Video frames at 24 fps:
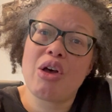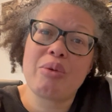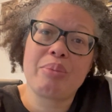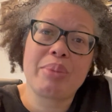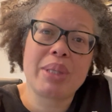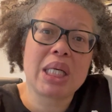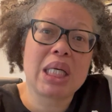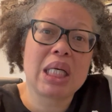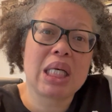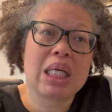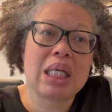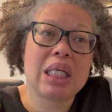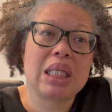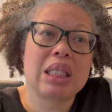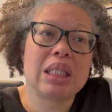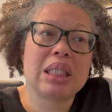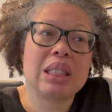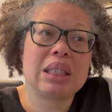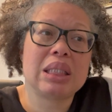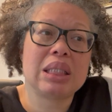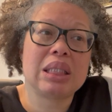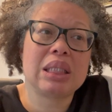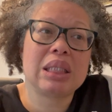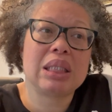
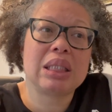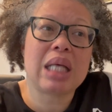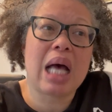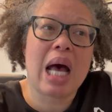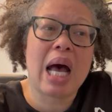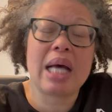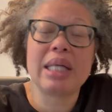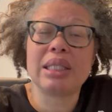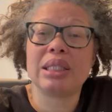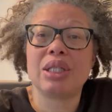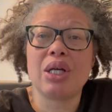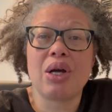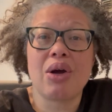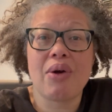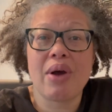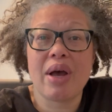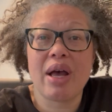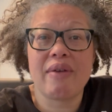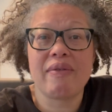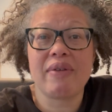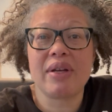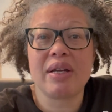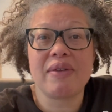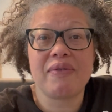because I don't
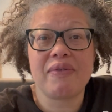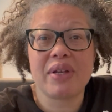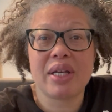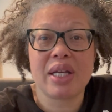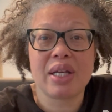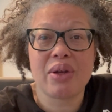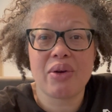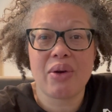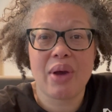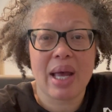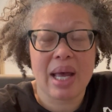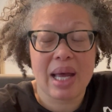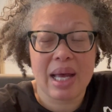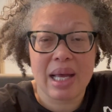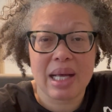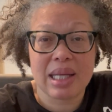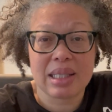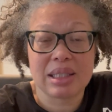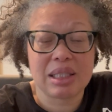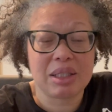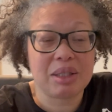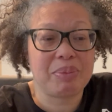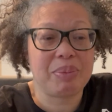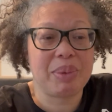have any video
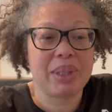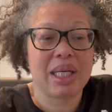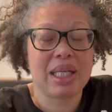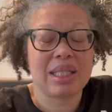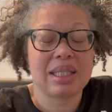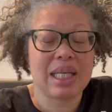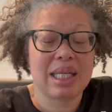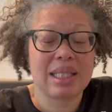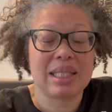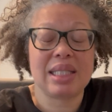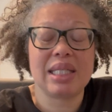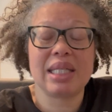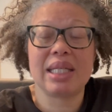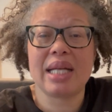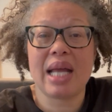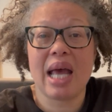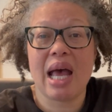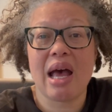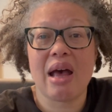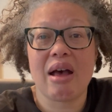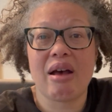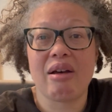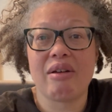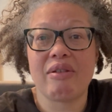ads, because I didn't
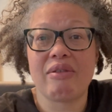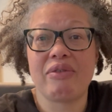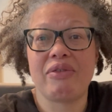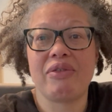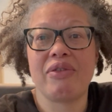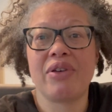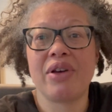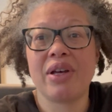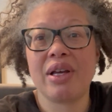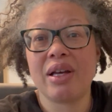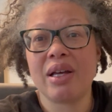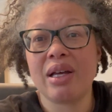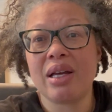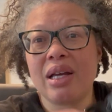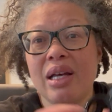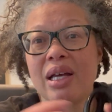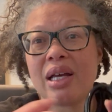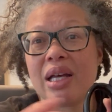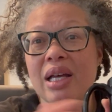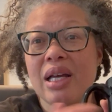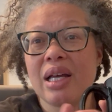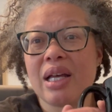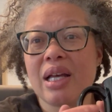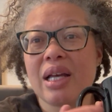have
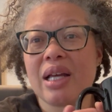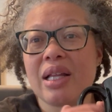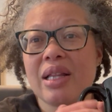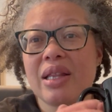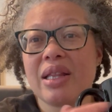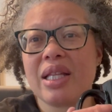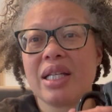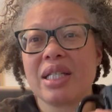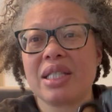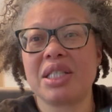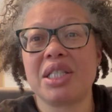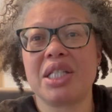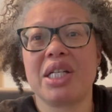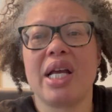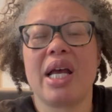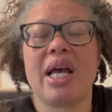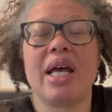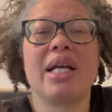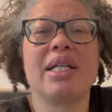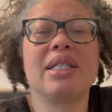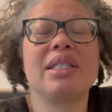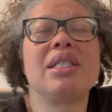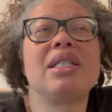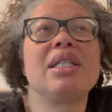this
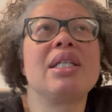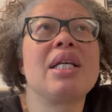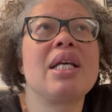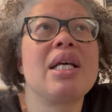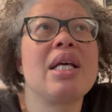yet.